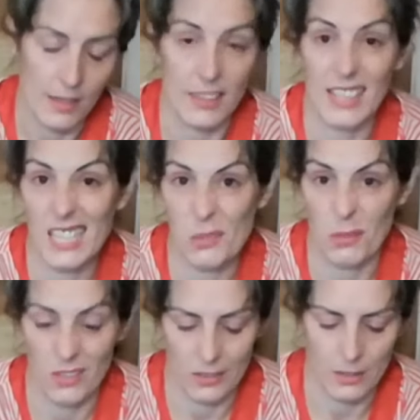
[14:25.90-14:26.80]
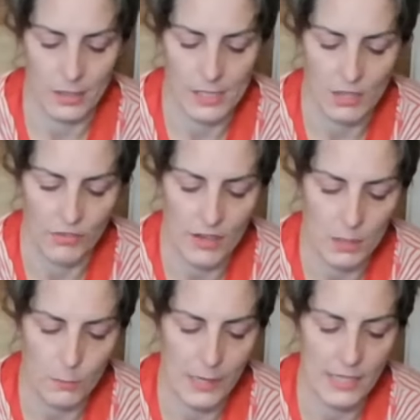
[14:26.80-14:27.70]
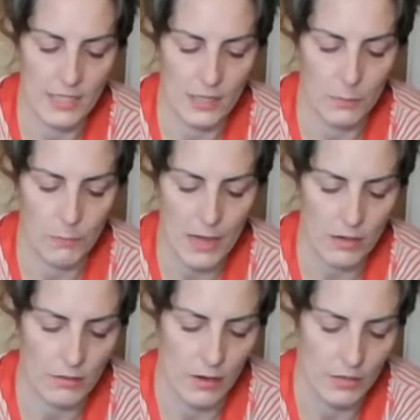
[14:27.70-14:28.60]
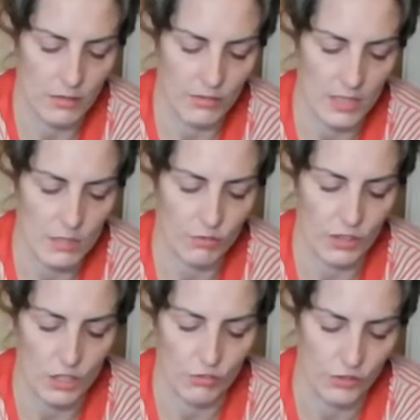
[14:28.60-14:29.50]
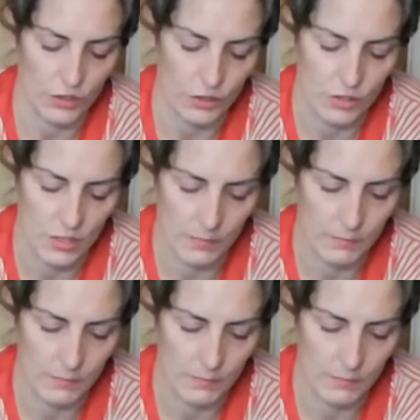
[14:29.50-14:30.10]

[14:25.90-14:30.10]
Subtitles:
This would look nice if I'd painted the background of this fish first.